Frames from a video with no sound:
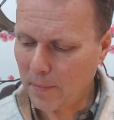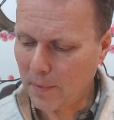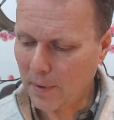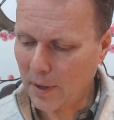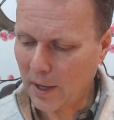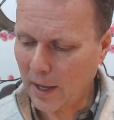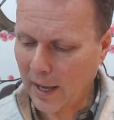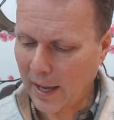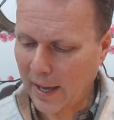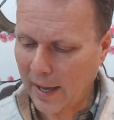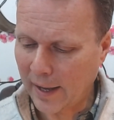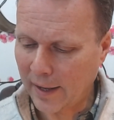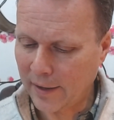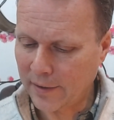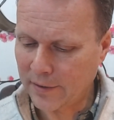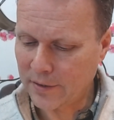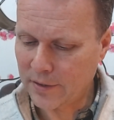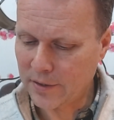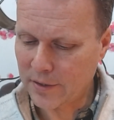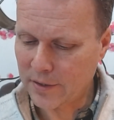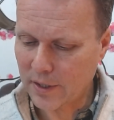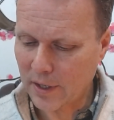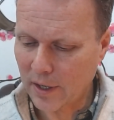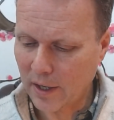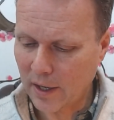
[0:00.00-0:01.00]

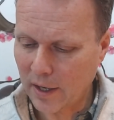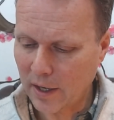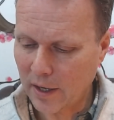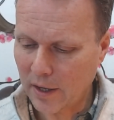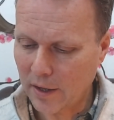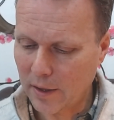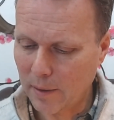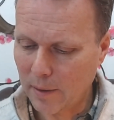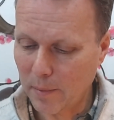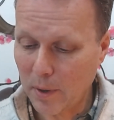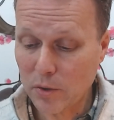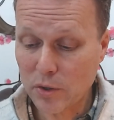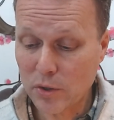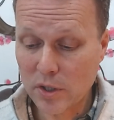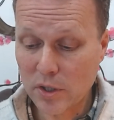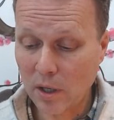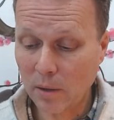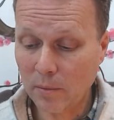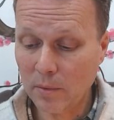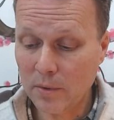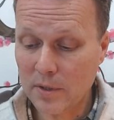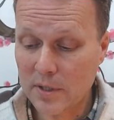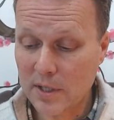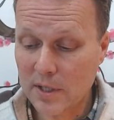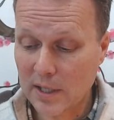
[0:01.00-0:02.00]
The most
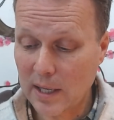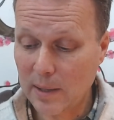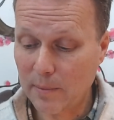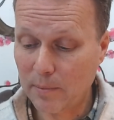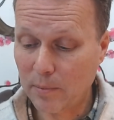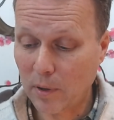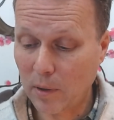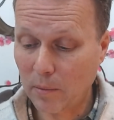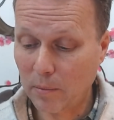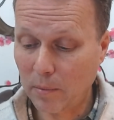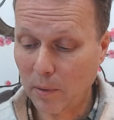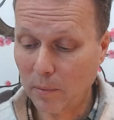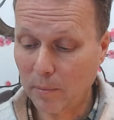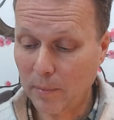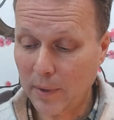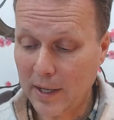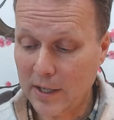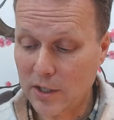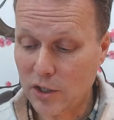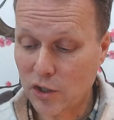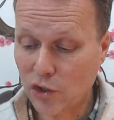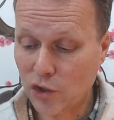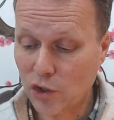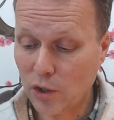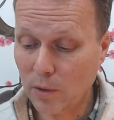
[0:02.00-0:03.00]
common sleep problem
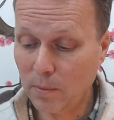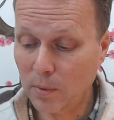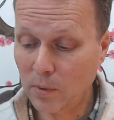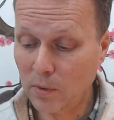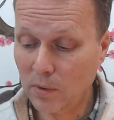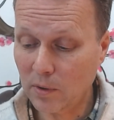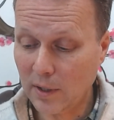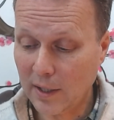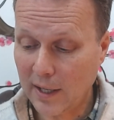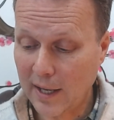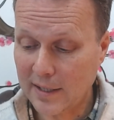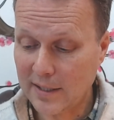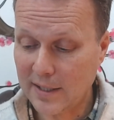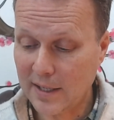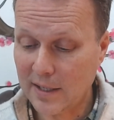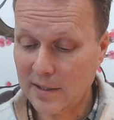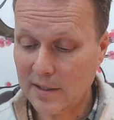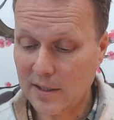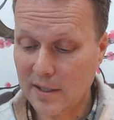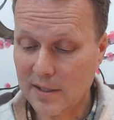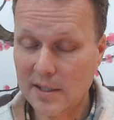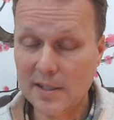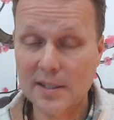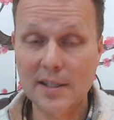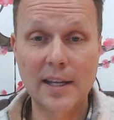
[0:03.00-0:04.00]
is trouble getting
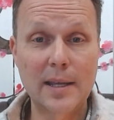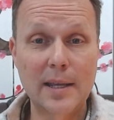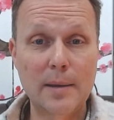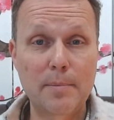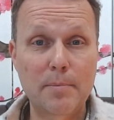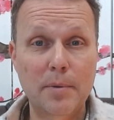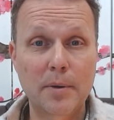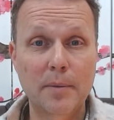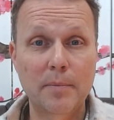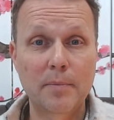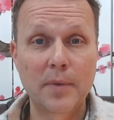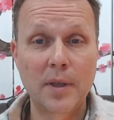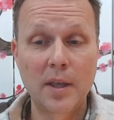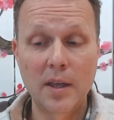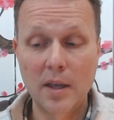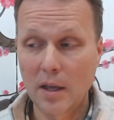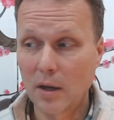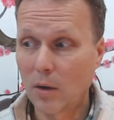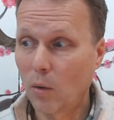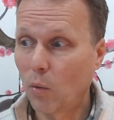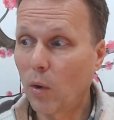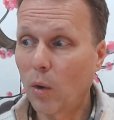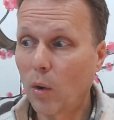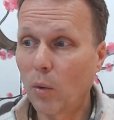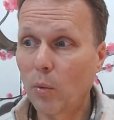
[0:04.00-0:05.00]
to sleep.
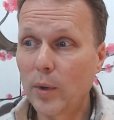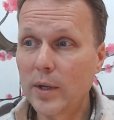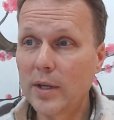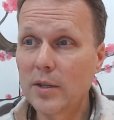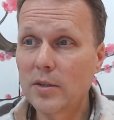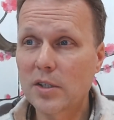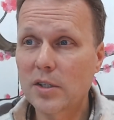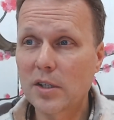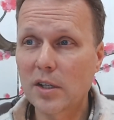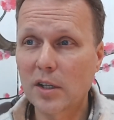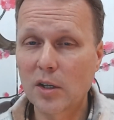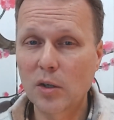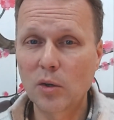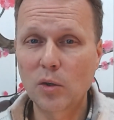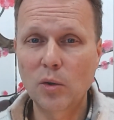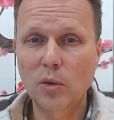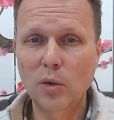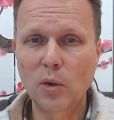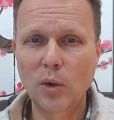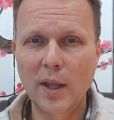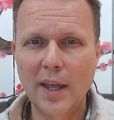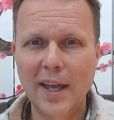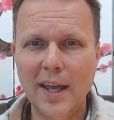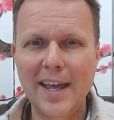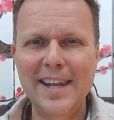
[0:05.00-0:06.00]
What we used to
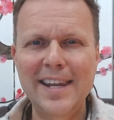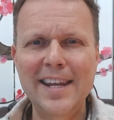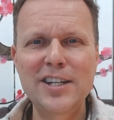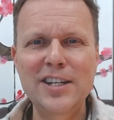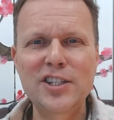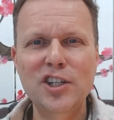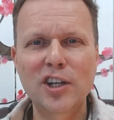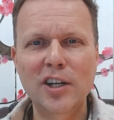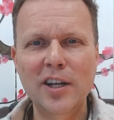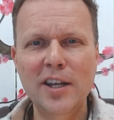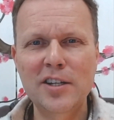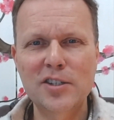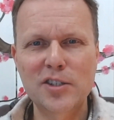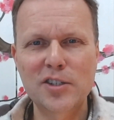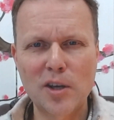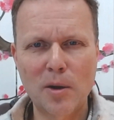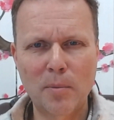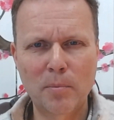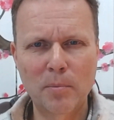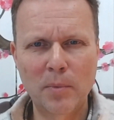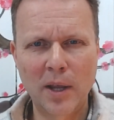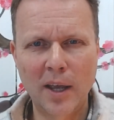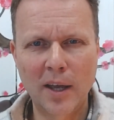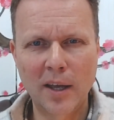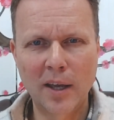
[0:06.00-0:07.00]
call initial
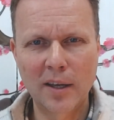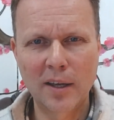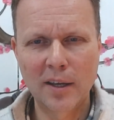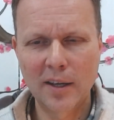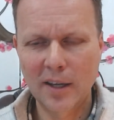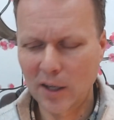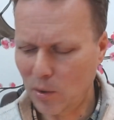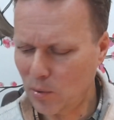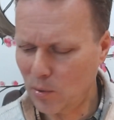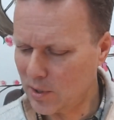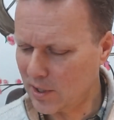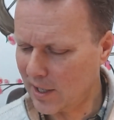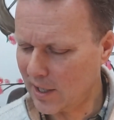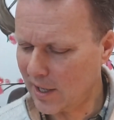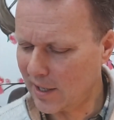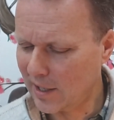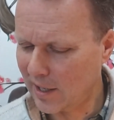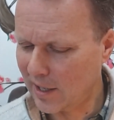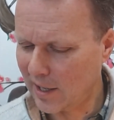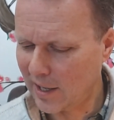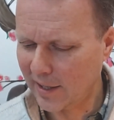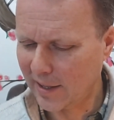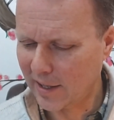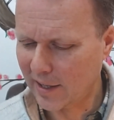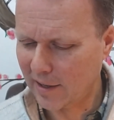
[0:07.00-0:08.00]
insomnia. I always kind of
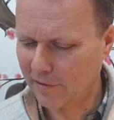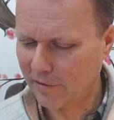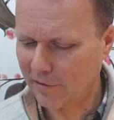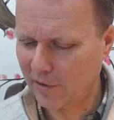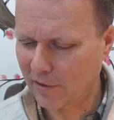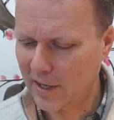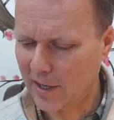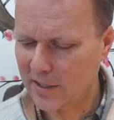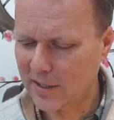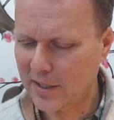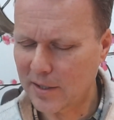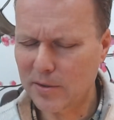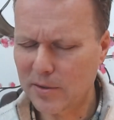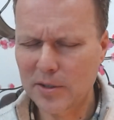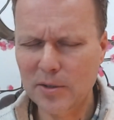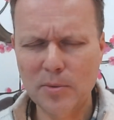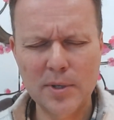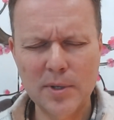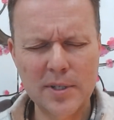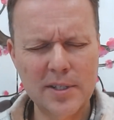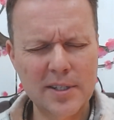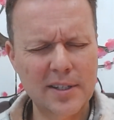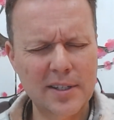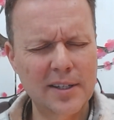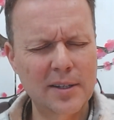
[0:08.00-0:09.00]
like that phrase because
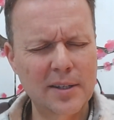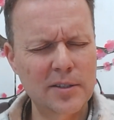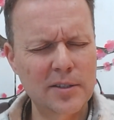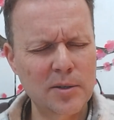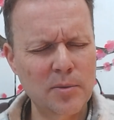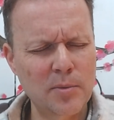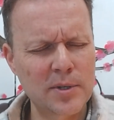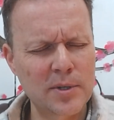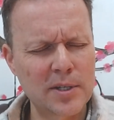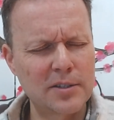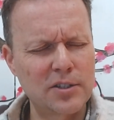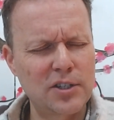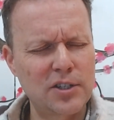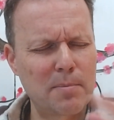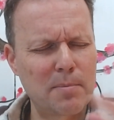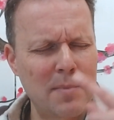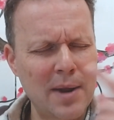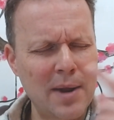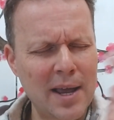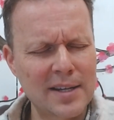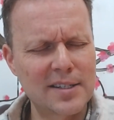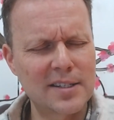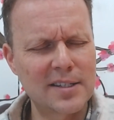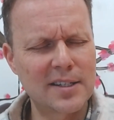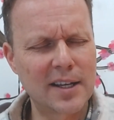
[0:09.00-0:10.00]
it's always a
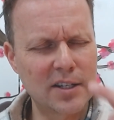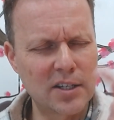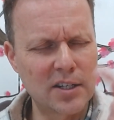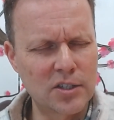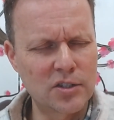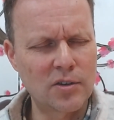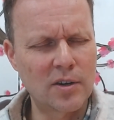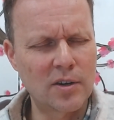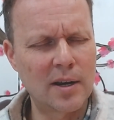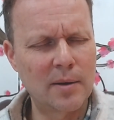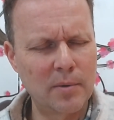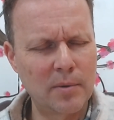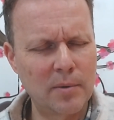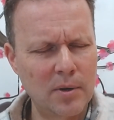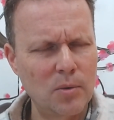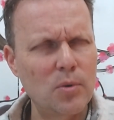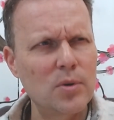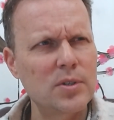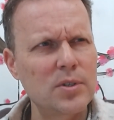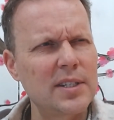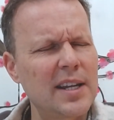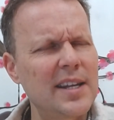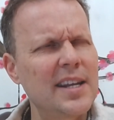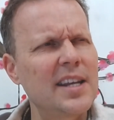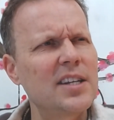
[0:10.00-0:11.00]
gymnastic to try and,
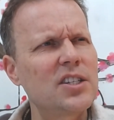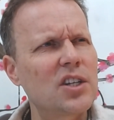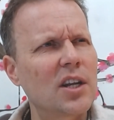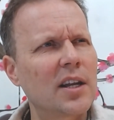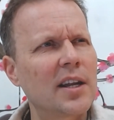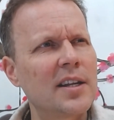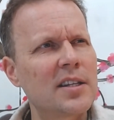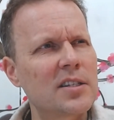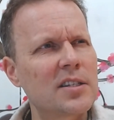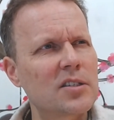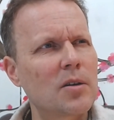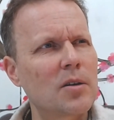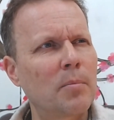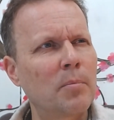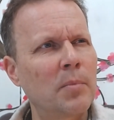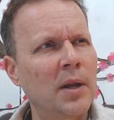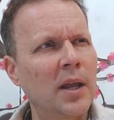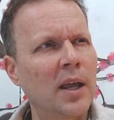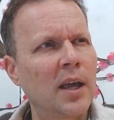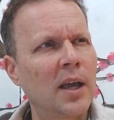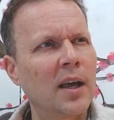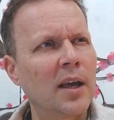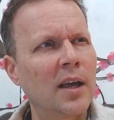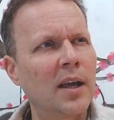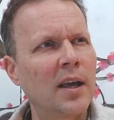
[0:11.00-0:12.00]
what's initial
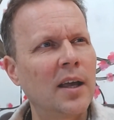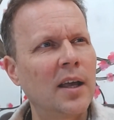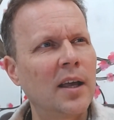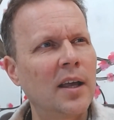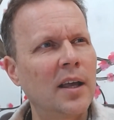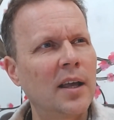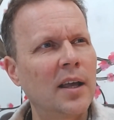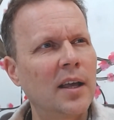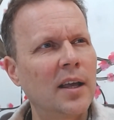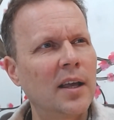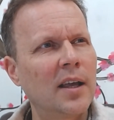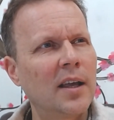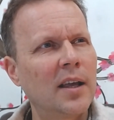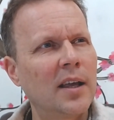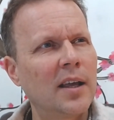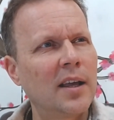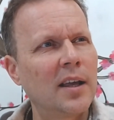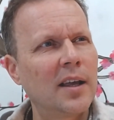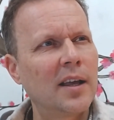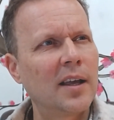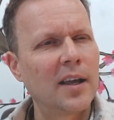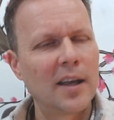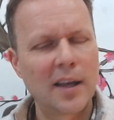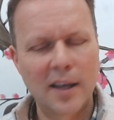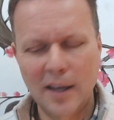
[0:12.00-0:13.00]
insomnia?
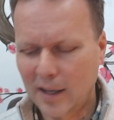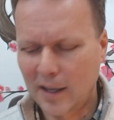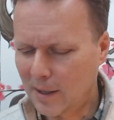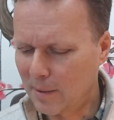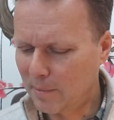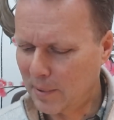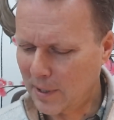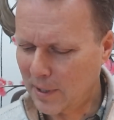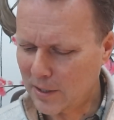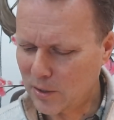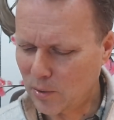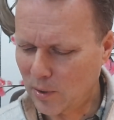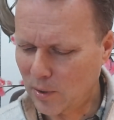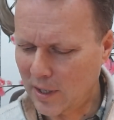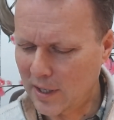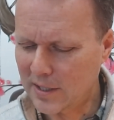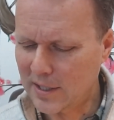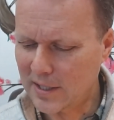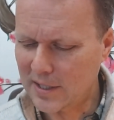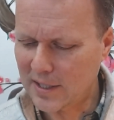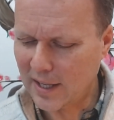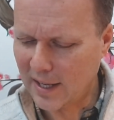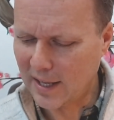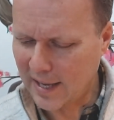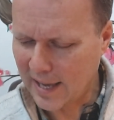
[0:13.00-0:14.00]
But that's what it is.
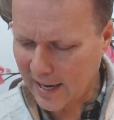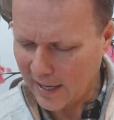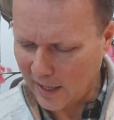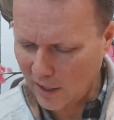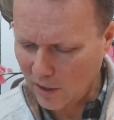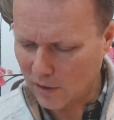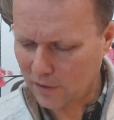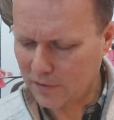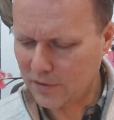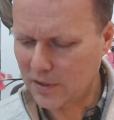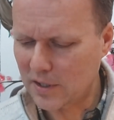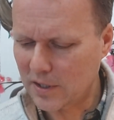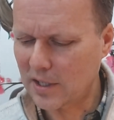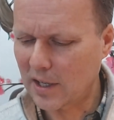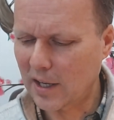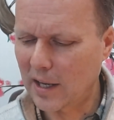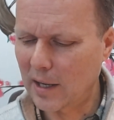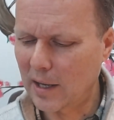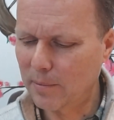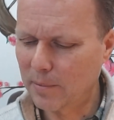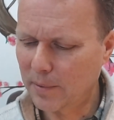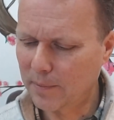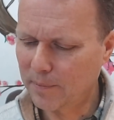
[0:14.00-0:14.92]
It's the getting off to sleep.